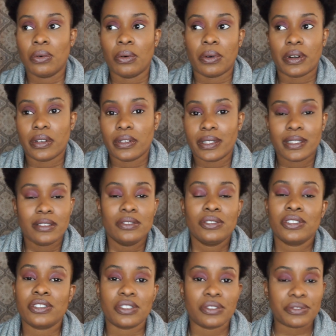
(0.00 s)
or you
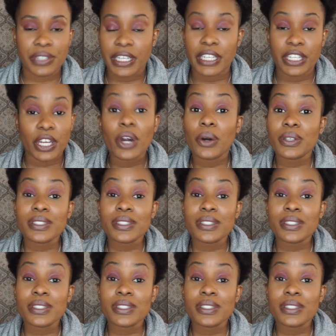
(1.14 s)
just don't fucking know.